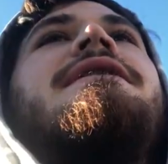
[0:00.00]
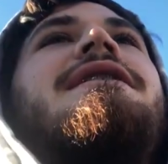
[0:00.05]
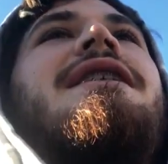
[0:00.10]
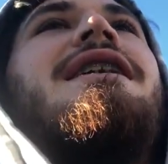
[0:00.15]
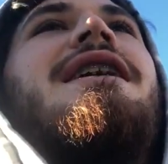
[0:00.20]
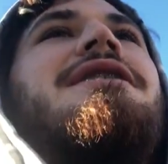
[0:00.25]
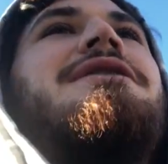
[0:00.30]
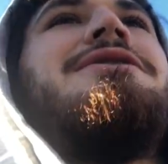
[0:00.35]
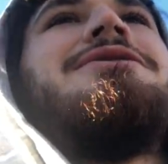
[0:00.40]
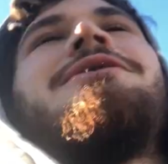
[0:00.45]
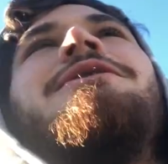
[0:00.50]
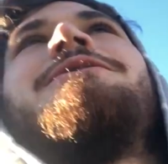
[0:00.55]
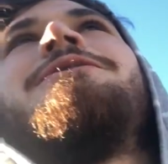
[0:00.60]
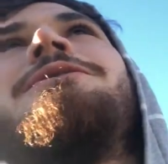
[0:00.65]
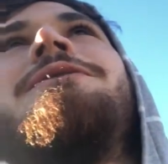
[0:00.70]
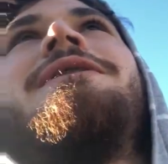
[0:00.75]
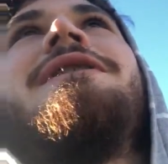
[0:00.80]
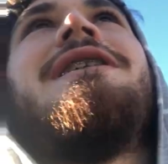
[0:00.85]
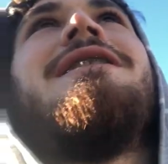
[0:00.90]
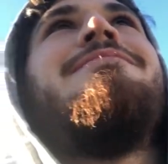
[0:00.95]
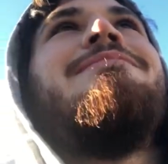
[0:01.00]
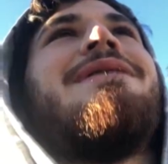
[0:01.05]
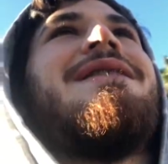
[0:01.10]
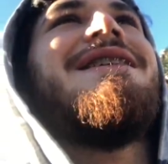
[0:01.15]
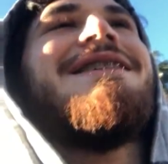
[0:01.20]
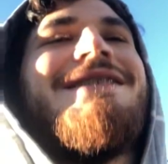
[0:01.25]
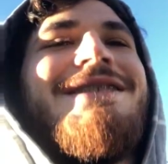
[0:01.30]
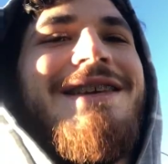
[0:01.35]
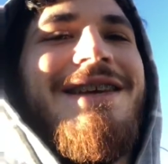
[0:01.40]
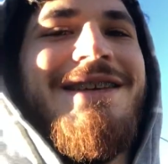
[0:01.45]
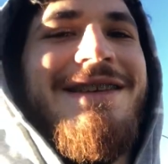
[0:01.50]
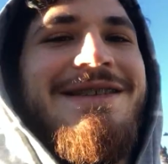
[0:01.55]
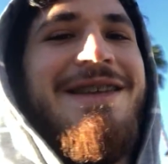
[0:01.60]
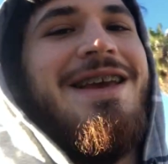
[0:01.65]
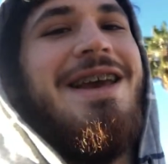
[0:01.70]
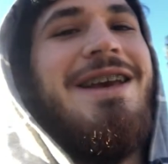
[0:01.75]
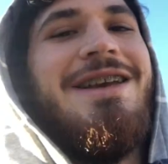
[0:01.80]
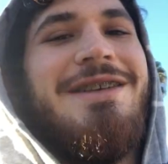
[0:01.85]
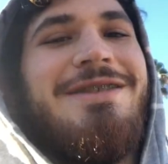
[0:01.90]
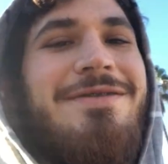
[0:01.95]
yeah, I struggled to get past 6
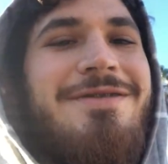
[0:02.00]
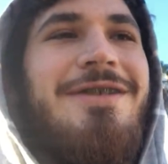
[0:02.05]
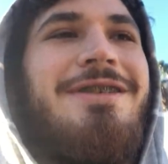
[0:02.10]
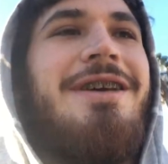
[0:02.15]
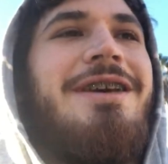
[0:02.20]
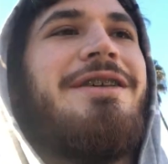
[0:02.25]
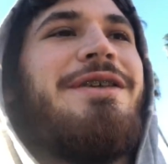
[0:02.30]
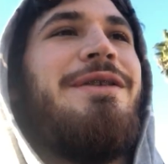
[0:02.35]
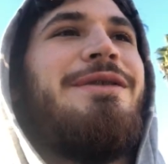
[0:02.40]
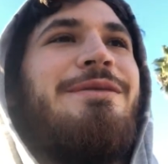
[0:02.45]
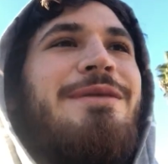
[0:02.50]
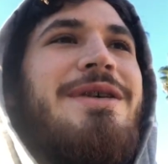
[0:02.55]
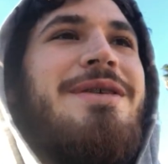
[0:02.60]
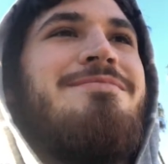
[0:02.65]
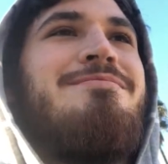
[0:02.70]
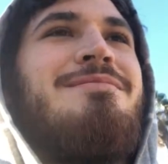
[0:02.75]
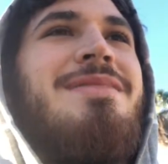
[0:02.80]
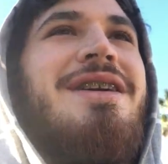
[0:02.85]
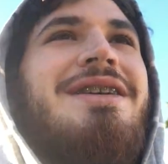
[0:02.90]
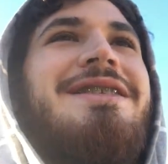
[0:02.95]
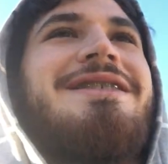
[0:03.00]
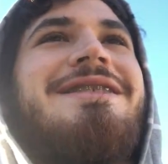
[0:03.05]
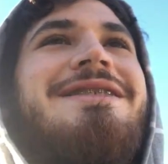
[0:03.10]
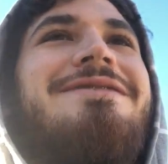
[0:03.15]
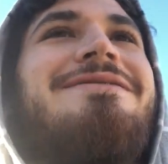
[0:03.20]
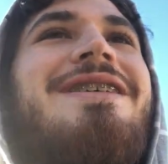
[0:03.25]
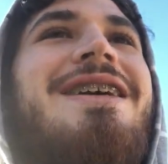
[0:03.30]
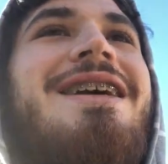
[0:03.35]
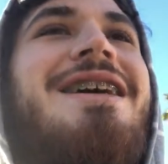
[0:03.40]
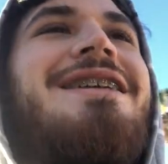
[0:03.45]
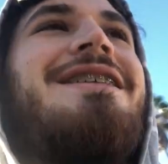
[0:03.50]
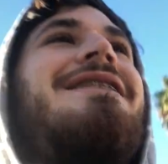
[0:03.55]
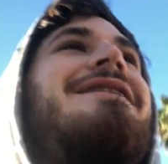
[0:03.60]
days for like 3 months, man.